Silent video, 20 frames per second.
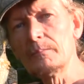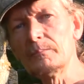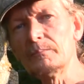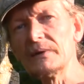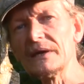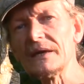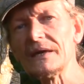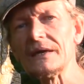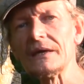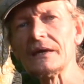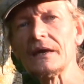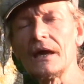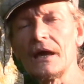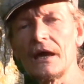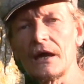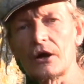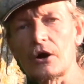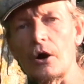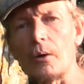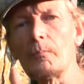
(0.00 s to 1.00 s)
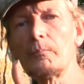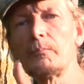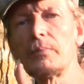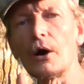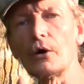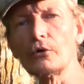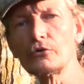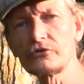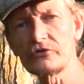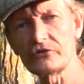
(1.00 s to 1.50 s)
be
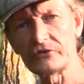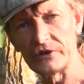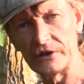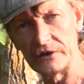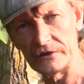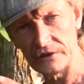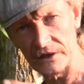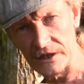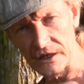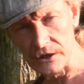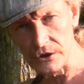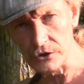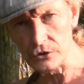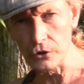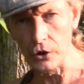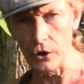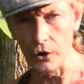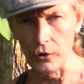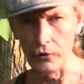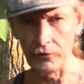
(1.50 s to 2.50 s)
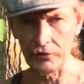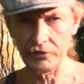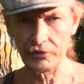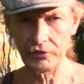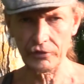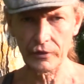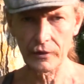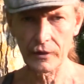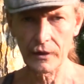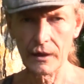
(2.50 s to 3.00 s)
composted into
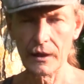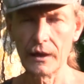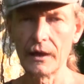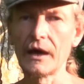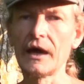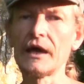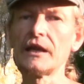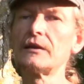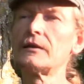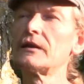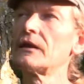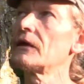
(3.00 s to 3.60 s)
earth and